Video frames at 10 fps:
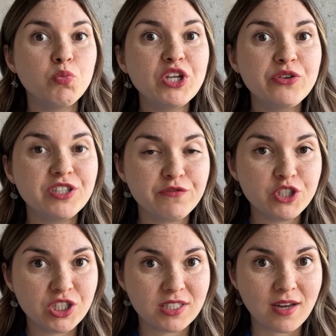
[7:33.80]
But when you're
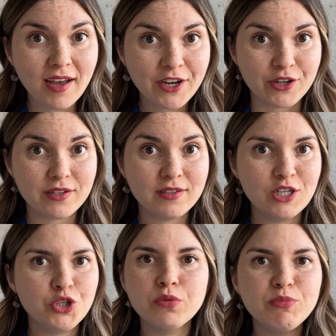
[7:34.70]
deficient in iron,
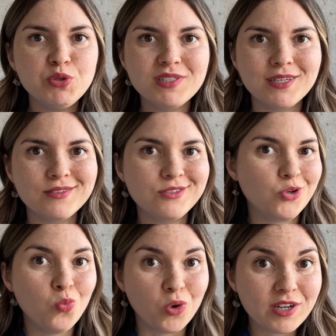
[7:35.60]
your immune cells
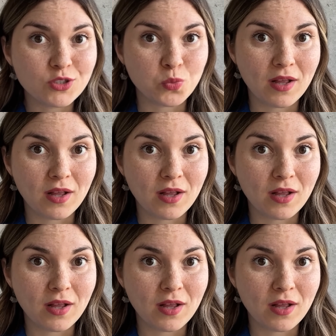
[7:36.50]
don't work as